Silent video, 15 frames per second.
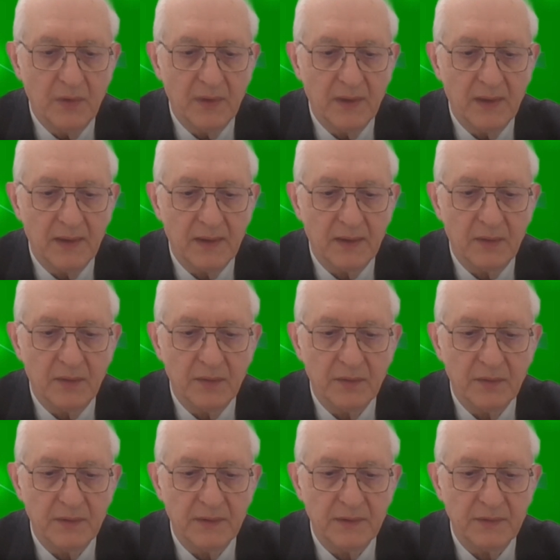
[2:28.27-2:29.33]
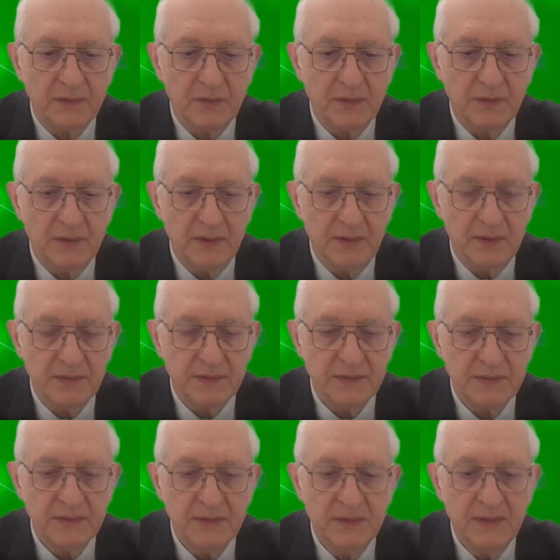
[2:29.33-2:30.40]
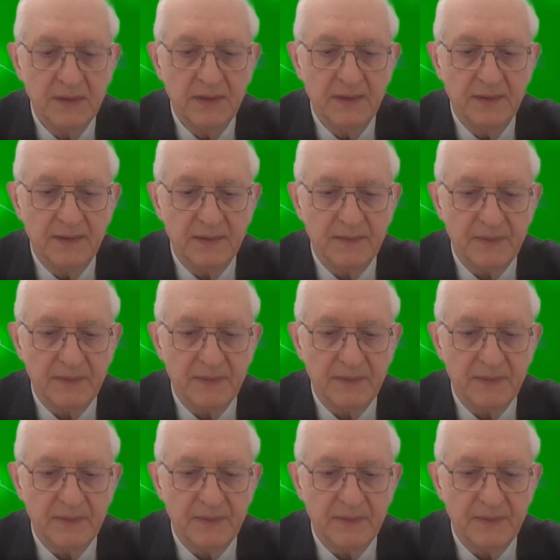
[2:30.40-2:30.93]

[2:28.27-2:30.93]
We are honored to announce the